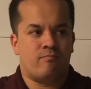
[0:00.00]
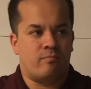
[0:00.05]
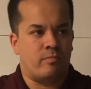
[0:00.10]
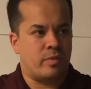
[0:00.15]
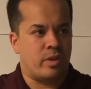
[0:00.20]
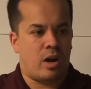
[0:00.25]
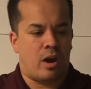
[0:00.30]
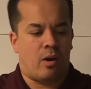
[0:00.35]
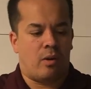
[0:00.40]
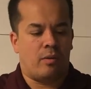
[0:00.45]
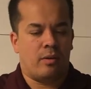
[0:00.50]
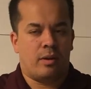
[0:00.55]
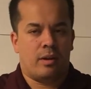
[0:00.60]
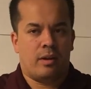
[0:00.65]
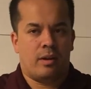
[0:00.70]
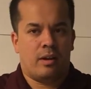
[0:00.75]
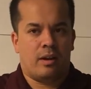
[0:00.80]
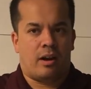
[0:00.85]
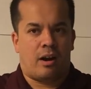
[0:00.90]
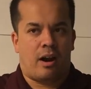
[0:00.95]
No,
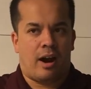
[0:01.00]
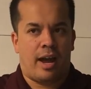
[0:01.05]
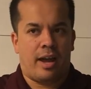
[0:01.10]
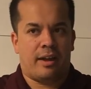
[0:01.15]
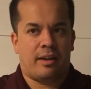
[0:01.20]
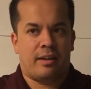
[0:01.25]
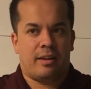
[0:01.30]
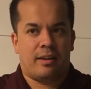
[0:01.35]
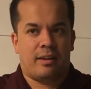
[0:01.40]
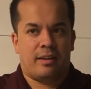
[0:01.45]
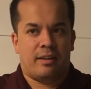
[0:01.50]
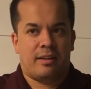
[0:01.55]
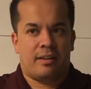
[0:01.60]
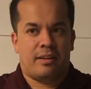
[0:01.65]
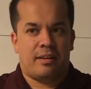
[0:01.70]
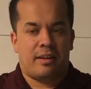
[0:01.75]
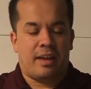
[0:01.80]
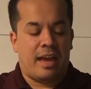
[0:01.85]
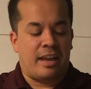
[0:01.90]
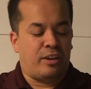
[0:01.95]
all right?
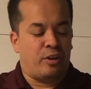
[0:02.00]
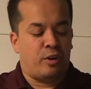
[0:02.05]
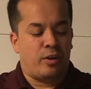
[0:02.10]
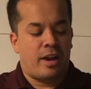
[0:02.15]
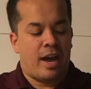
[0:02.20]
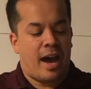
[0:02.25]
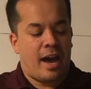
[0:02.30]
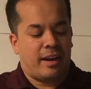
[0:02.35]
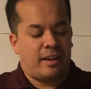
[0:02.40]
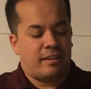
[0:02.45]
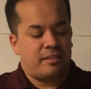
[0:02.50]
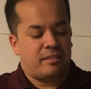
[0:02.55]
And you're not